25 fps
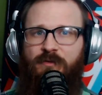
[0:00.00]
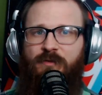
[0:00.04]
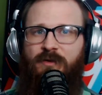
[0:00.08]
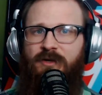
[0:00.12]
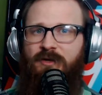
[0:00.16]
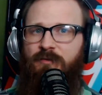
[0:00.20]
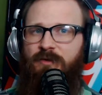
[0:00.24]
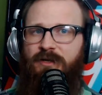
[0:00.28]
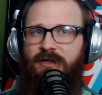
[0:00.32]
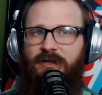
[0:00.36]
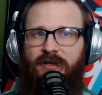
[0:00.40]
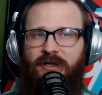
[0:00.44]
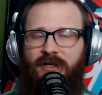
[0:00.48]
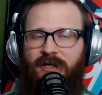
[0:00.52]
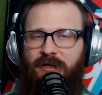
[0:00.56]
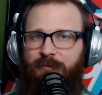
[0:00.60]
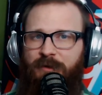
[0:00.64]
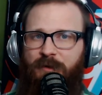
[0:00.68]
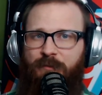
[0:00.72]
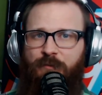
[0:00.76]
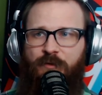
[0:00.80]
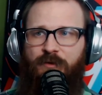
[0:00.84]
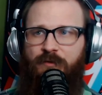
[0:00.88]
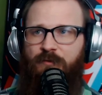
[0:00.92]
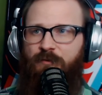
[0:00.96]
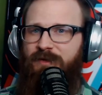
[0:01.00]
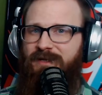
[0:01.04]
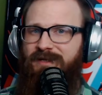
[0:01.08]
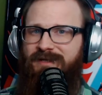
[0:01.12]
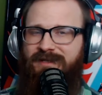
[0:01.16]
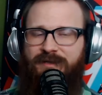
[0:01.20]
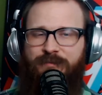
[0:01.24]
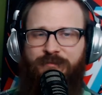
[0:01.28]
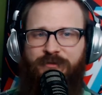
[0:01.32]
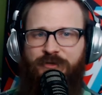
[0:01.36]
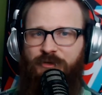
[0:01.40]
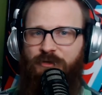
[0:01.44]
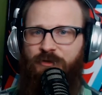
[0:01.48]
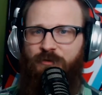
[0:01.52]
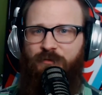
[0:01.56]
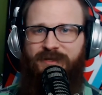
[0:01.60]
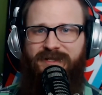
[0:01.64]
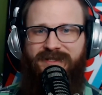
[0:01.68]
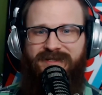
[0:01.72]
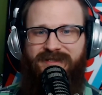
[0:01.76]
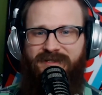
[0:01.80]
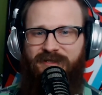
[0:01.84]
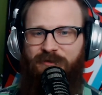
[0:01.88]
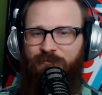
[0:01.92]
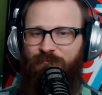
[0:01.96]
What are we going to come up with? We need some dirt. We
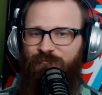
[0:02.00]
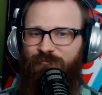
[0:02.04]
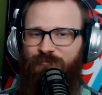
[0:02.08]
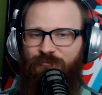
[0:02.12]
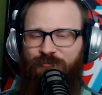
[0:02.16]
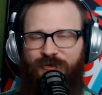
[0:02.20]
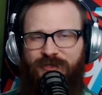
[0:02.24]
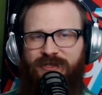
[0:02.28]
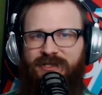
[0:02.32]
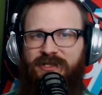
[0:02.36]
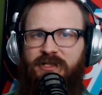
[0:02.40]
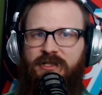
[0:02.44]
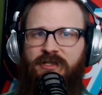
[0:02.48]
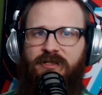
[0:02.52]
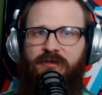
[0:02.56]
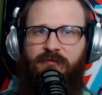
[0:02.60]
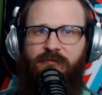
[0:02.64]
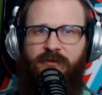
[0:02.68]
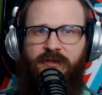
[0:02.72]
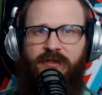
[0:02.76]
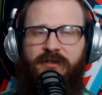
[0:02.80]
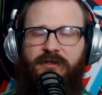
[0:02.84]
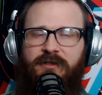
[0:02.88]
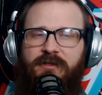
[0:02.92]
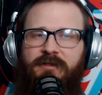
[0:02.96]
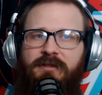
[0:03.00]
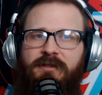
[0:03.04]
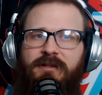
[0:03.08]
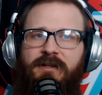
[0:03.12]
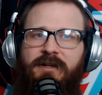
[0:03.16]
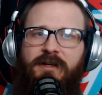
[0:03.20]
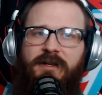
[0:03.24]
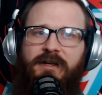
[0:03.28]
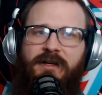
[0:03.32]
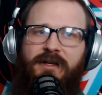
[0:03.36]
need something really good, really good.